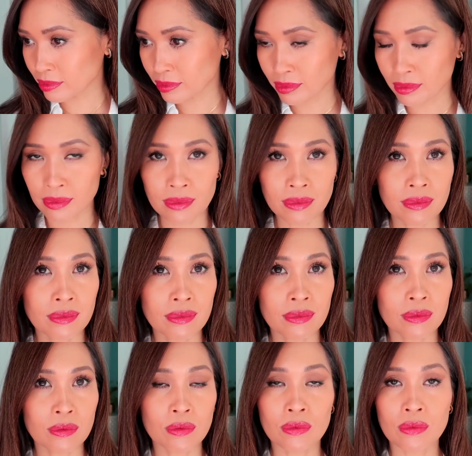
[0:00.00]

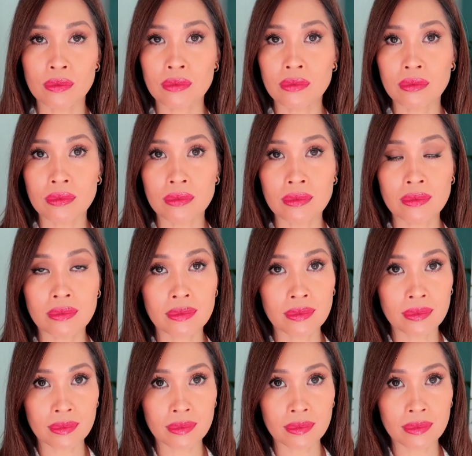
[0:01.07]
No one is speaking in this clip.